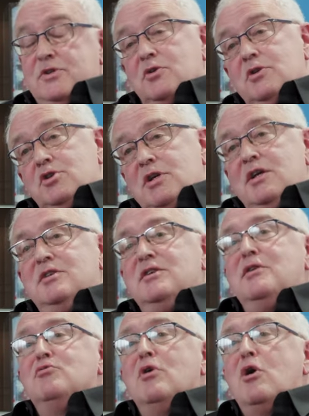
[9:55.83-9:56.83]
So she is
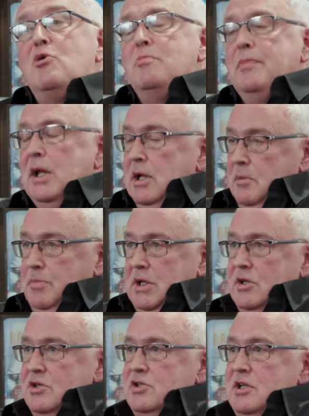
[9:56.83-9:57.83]
in Rome
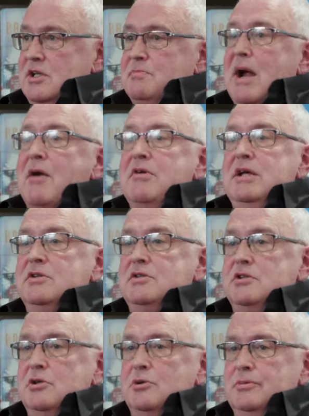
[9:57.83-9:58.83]
because she is married
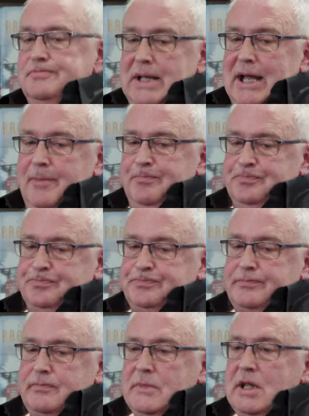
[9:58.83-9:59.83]
to um,
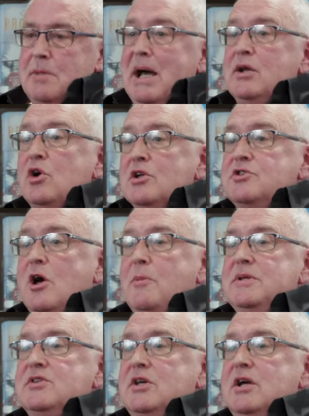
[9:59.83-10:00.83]
a man called
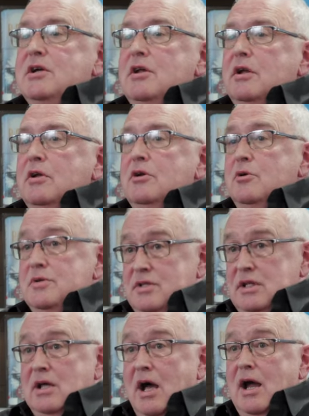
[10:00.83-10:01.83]
Thomas Kiernan, who's
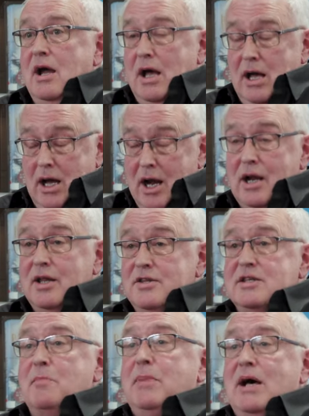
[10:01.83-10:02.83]
the
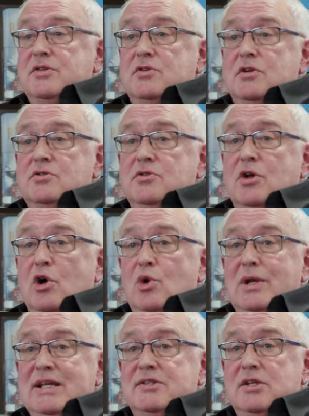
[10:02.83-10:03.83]
Ireland's ambassador to the
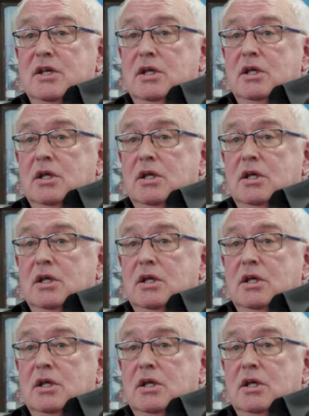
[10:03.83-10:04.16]
Holy See.